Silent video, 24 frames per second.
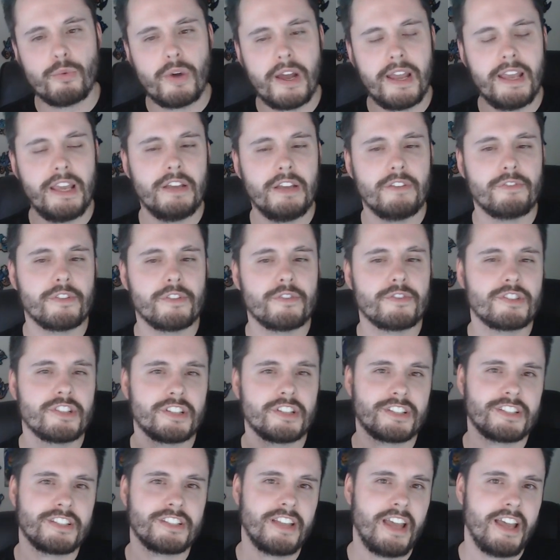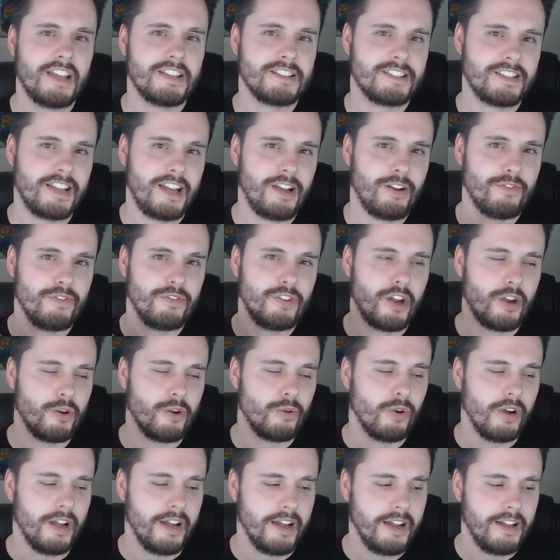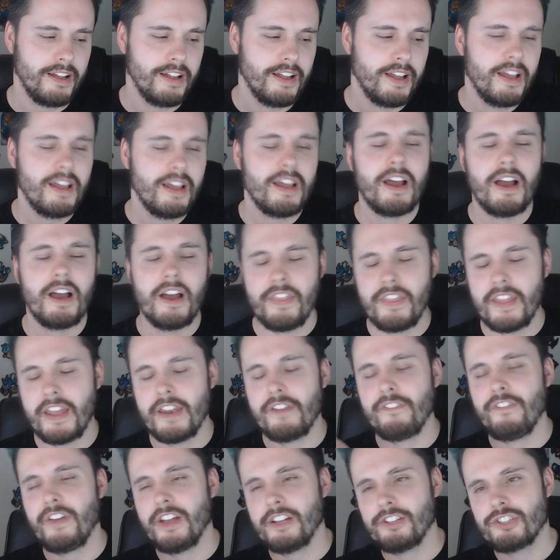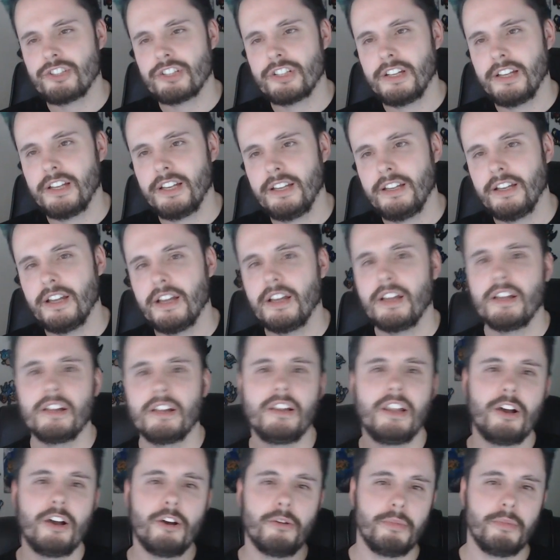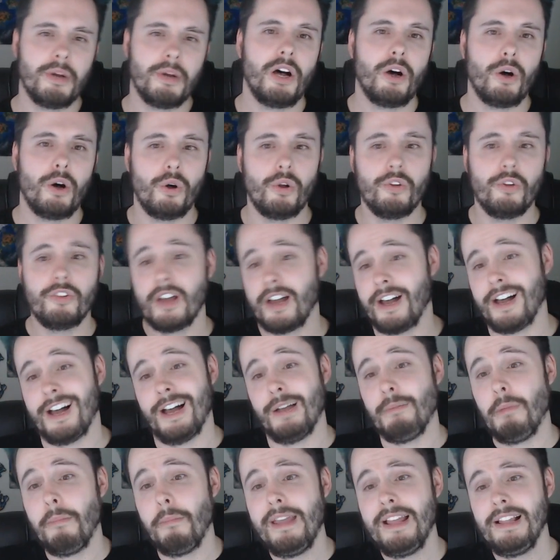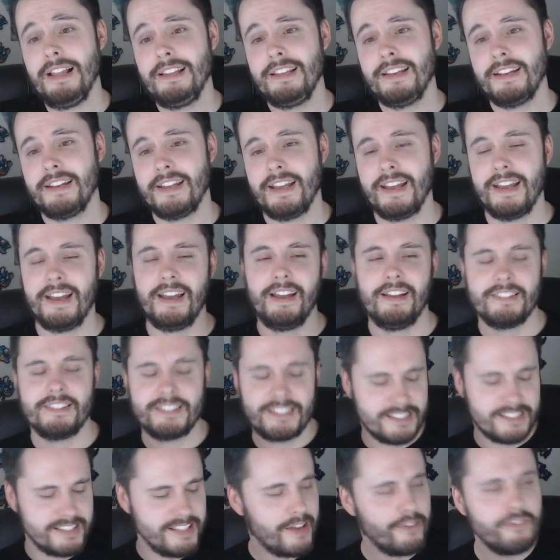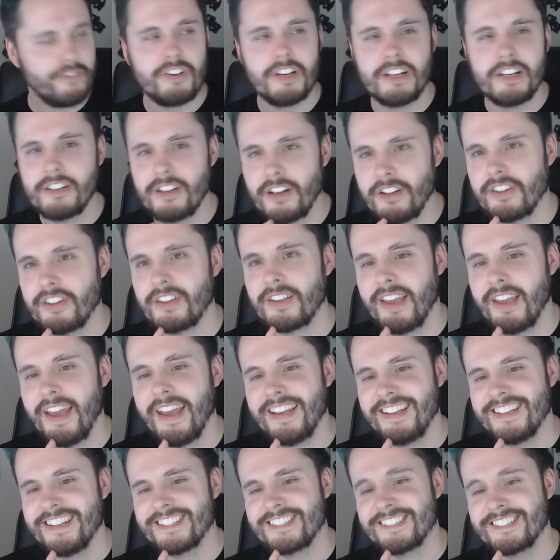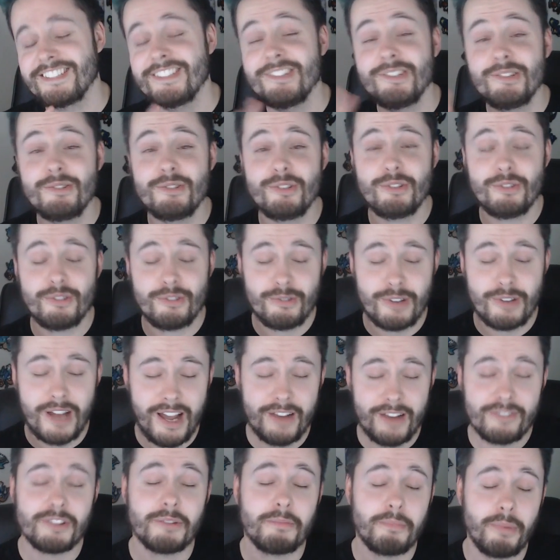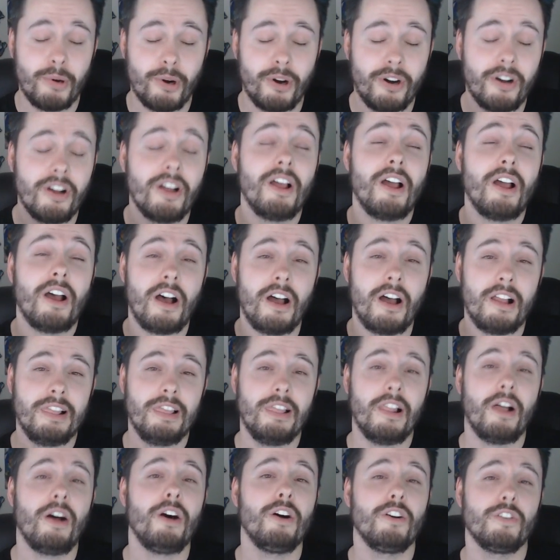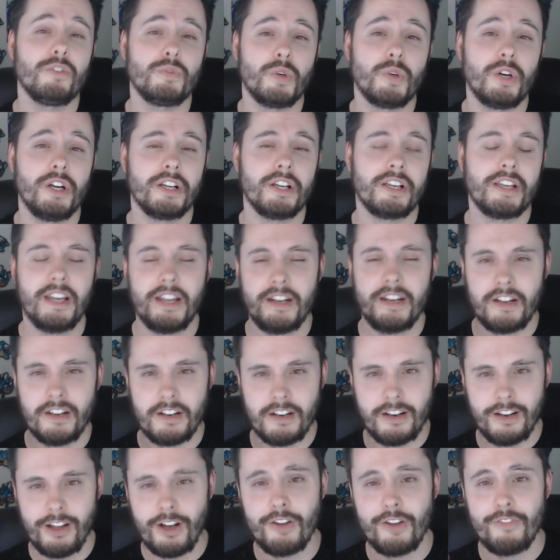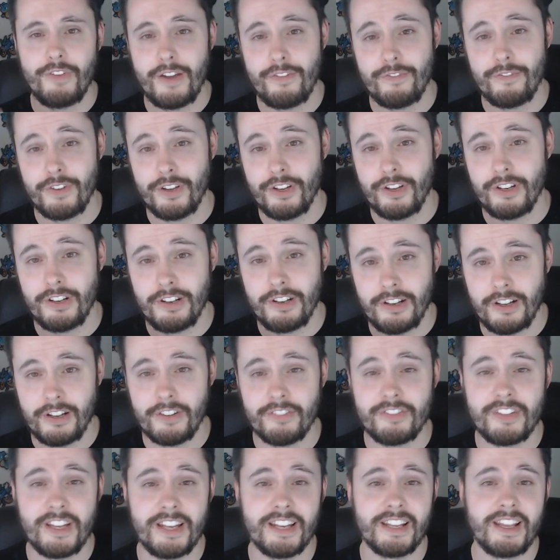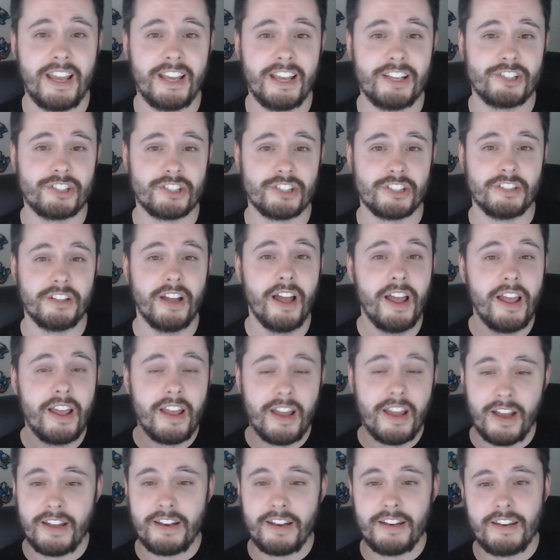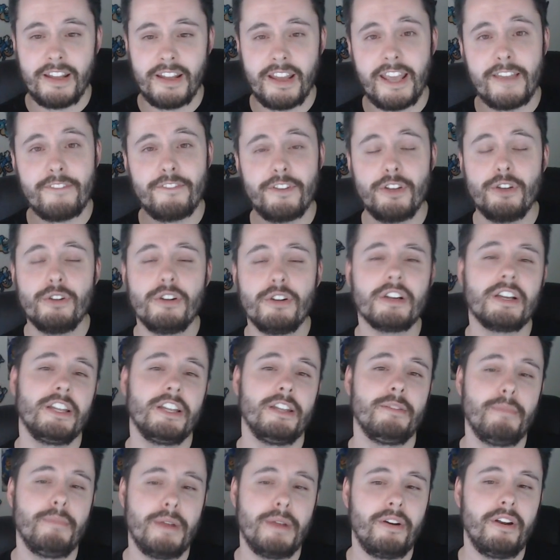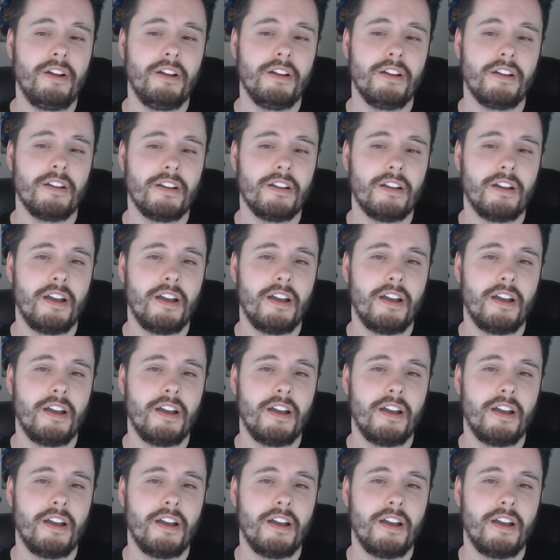wave of success out of nowhere, and then eventually, lo and behold, I'm a millionaire. It's definitely not the case. You do have to put a lot of work in and a lot of effort and a lot of dedication. And if you look in the mirror